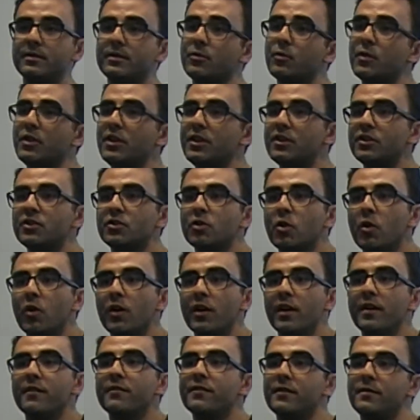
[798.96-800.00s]
We store
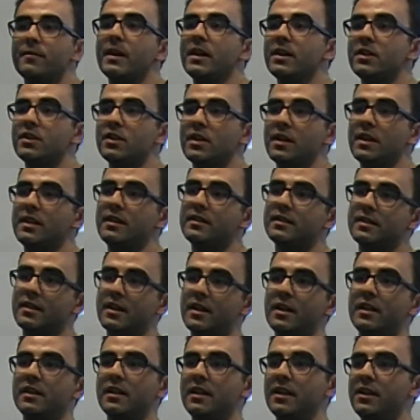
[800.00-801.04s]
information
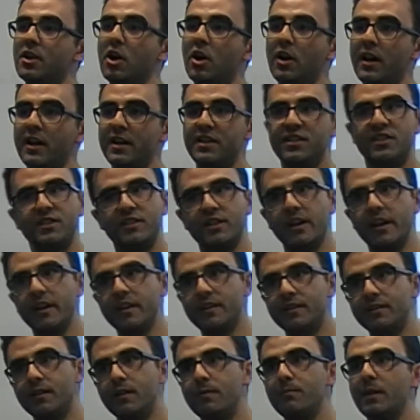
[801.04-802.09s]
internally not as
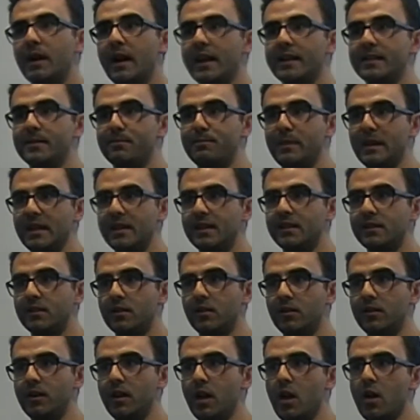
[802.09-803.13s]
JSON but as
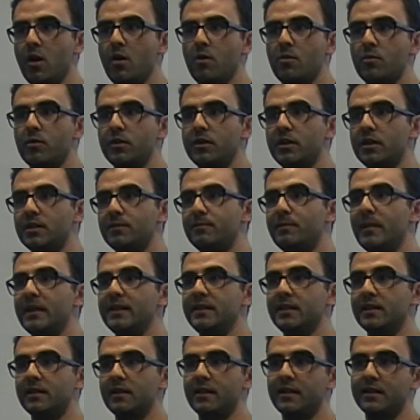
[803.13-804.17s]
BSON, which is
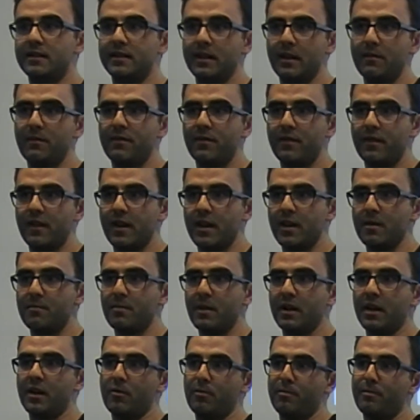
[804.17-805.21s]
basically the same thing
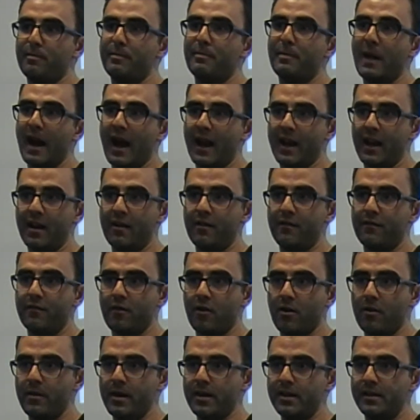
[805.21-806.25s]
but in binary
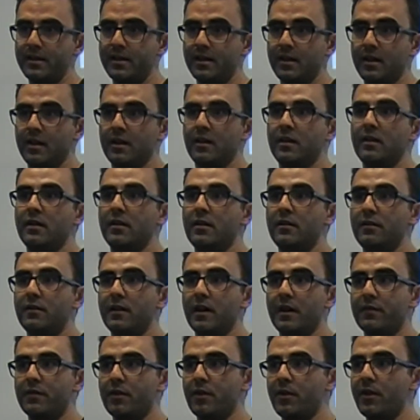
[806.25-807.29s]
format. If you
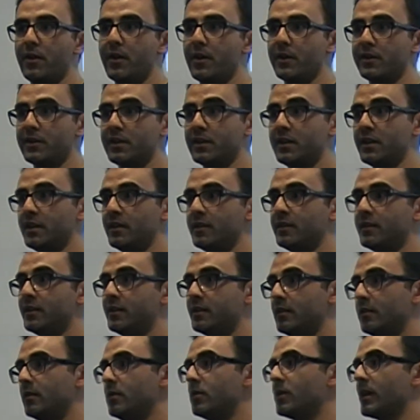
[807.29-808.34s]
have curiosity in
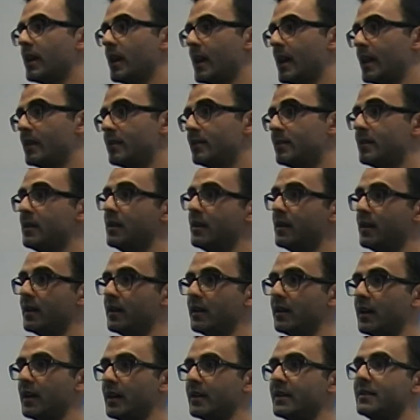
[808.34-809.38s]
looking at the
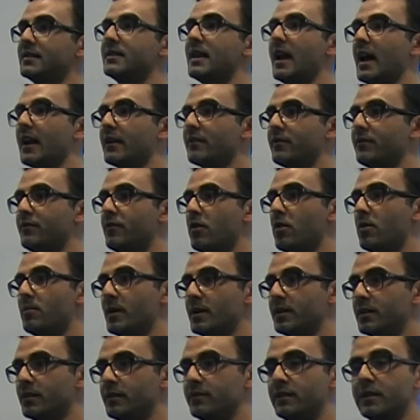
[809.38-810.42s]
exact
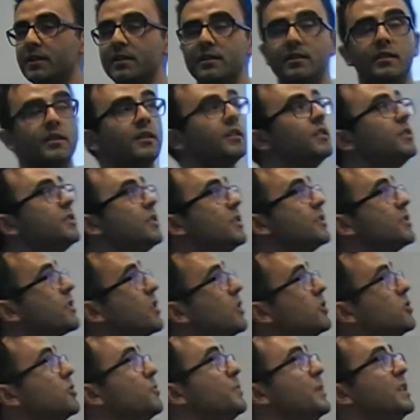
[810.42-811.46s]
format of it, just go
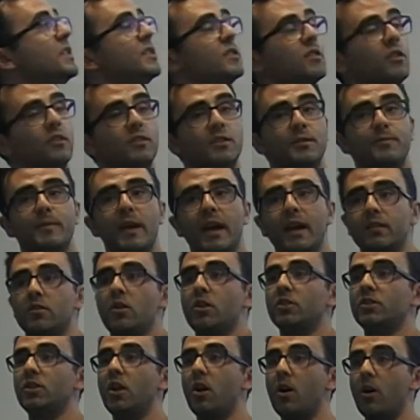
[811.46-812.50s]
to
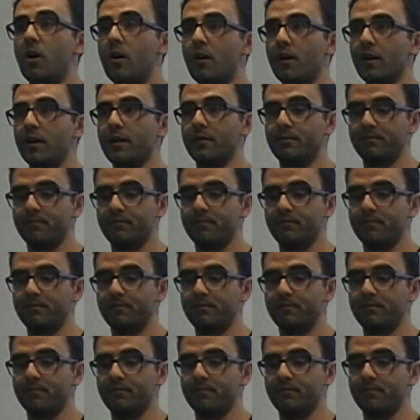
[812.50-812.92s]
bsonspec.org.